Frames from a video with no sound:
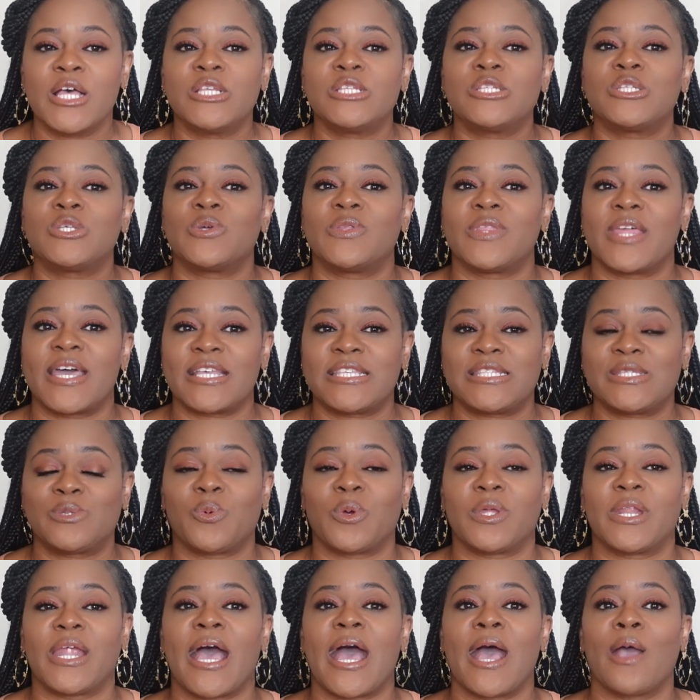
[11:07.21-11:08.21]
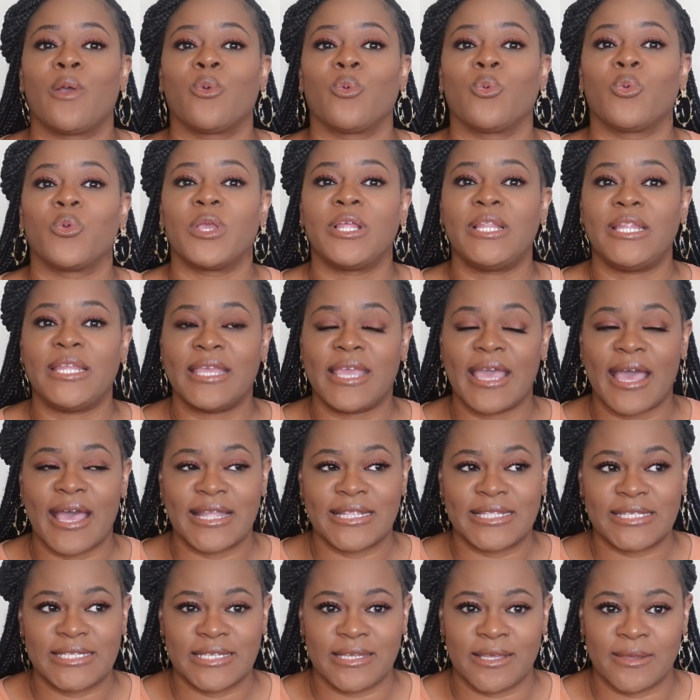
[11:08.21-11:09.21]
So that's when I really
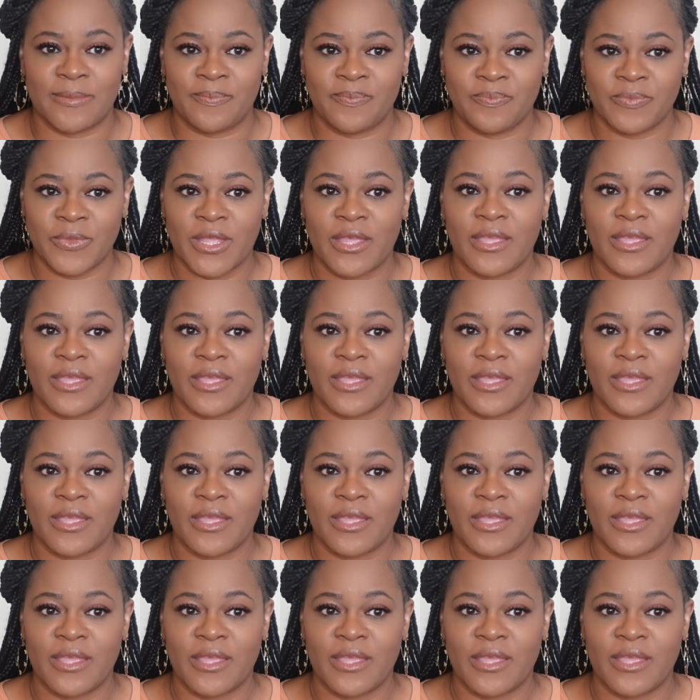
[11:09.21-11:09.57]
got to